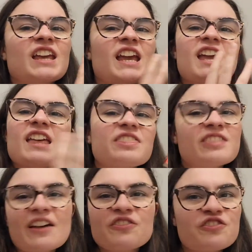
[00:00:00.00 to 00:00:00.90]
they
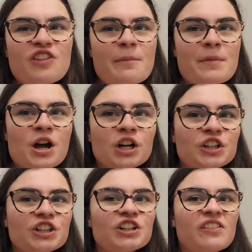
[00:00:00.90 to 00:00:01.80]
hid that from
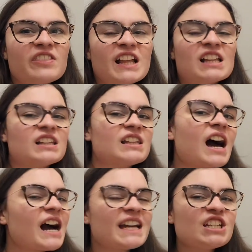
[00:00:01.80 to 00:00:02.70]
her and they
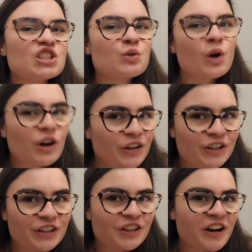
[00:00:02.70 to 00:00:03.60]
lied to
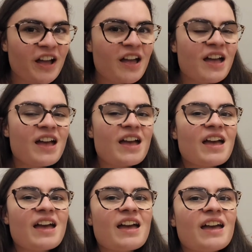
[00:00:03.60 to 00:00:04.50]
her.
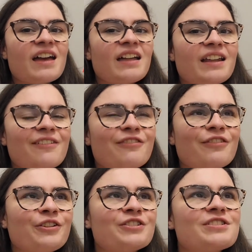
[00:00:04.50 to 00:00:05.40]
And at
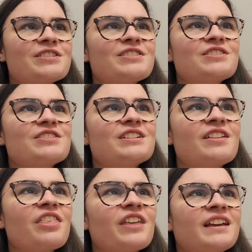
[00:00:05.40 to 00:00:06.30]
first,
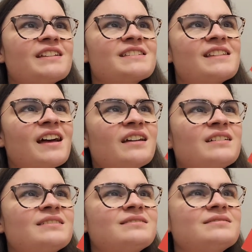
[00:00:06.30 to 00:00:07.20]
she thinks that...